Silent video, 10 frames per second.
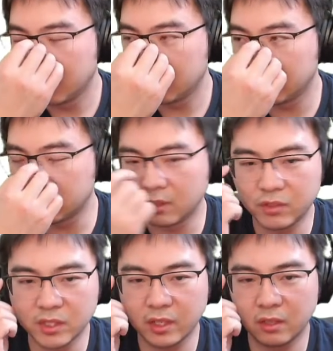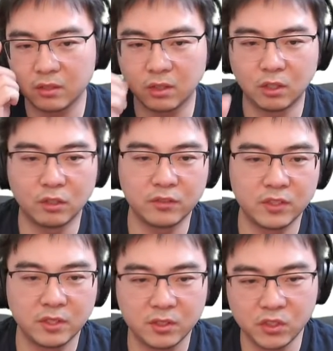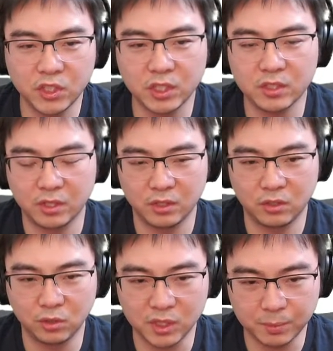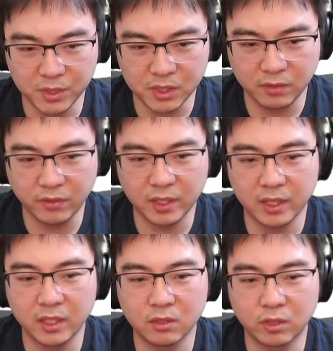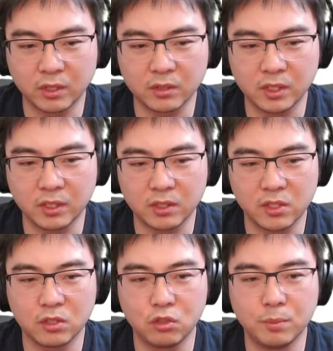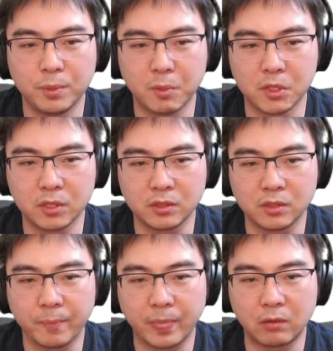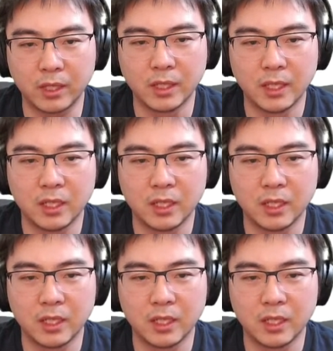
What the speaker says: service account of JIT to specifically grant it two permissions, right?